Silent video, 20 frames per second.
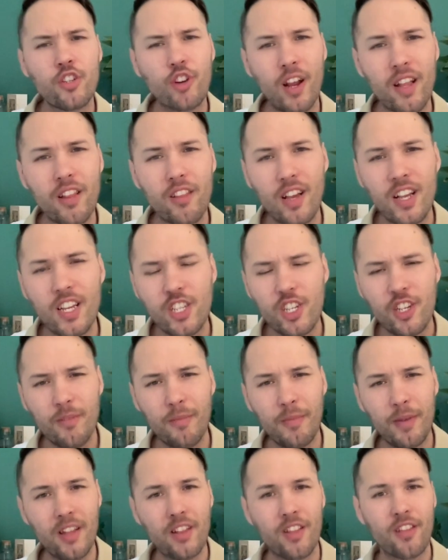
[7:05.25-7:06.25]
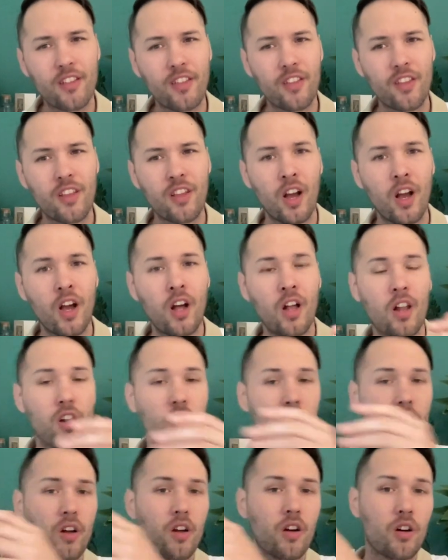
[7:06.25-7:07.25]
translation means
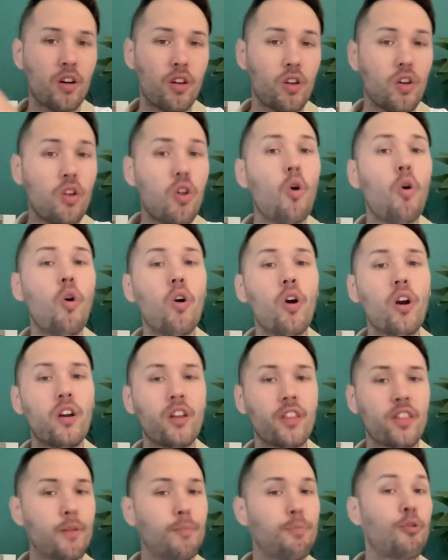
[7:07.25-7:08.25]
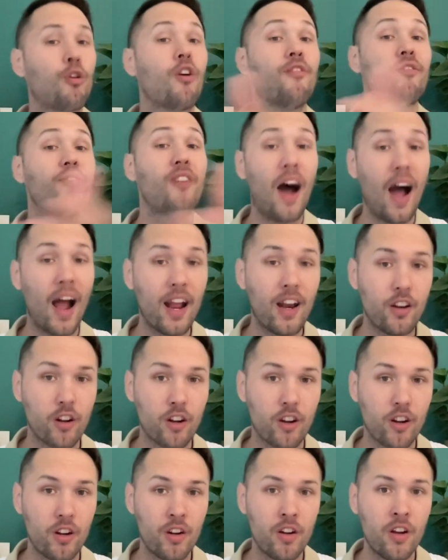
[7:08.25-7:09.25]
Lord the
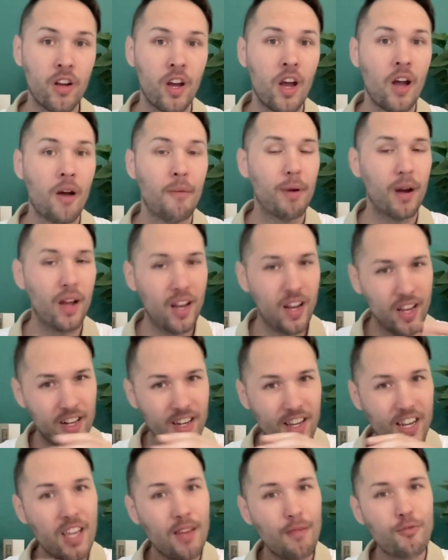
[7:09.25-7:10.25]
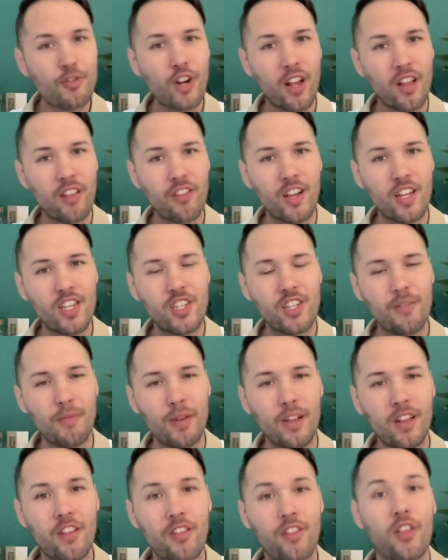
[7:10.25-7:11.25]
Provider. But in a deep translation
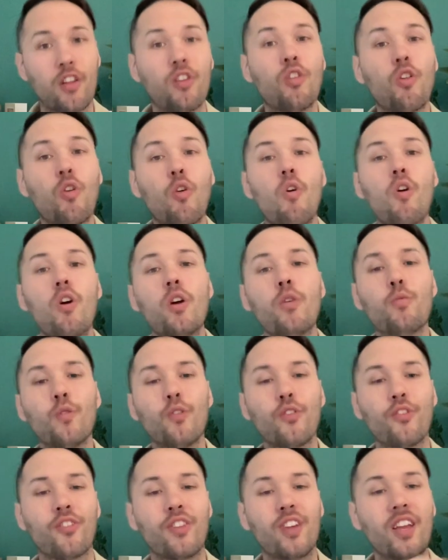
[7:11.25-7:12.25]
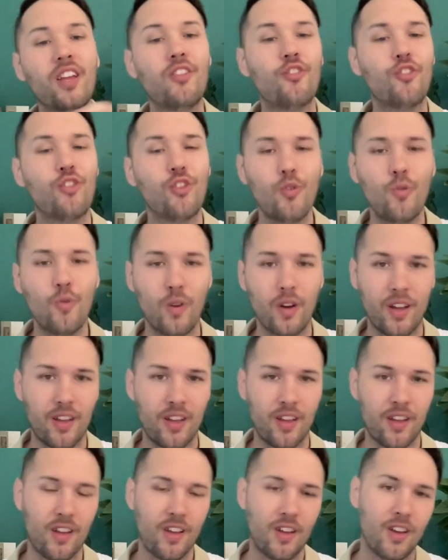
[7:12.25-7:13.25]
means the Lord will see to it.
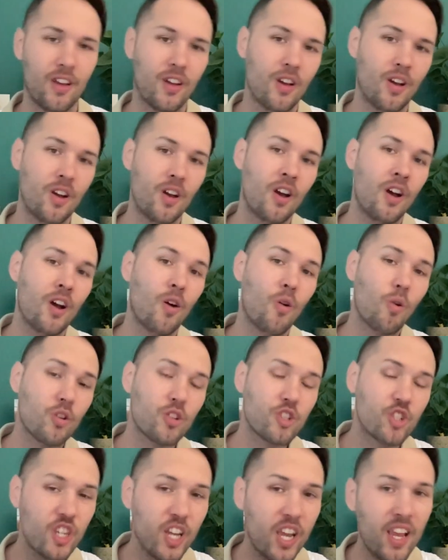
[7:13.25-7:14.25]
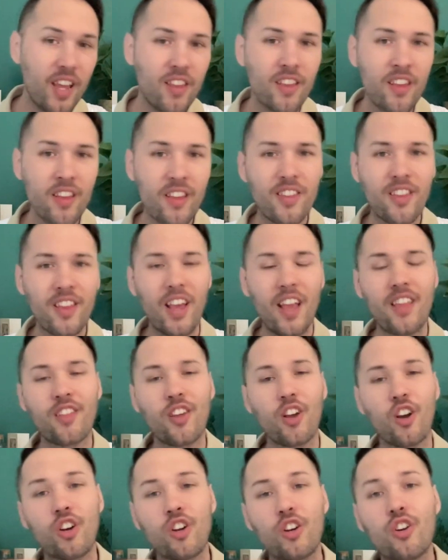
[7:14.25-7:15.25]
Well, Jesus is
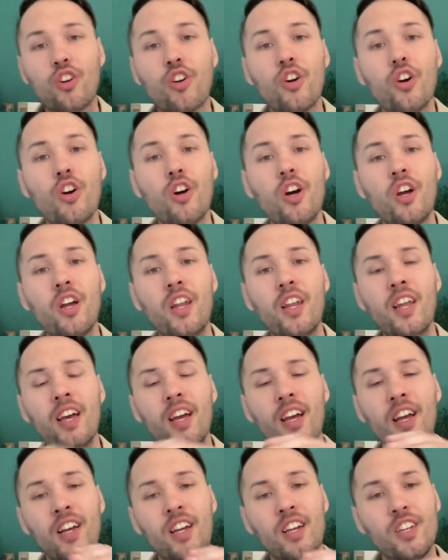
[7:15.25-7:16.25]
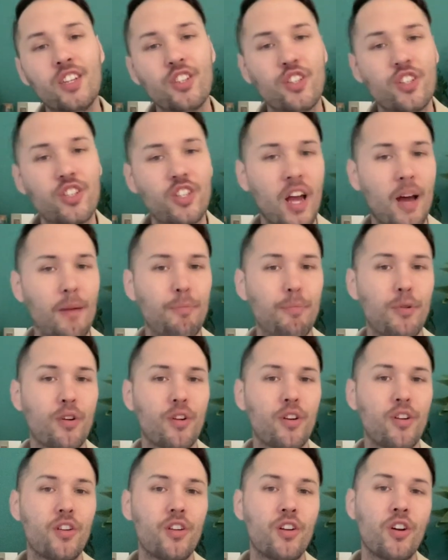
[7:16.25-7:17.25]
a good
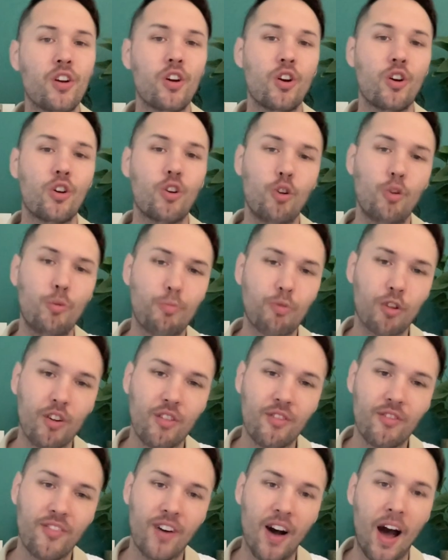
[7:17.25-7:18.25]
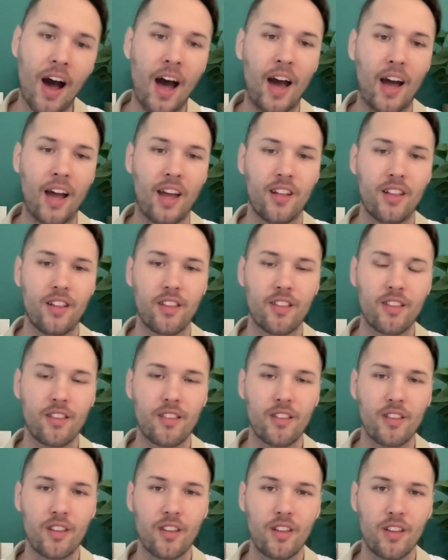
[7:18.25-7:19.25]
shepherd who provides.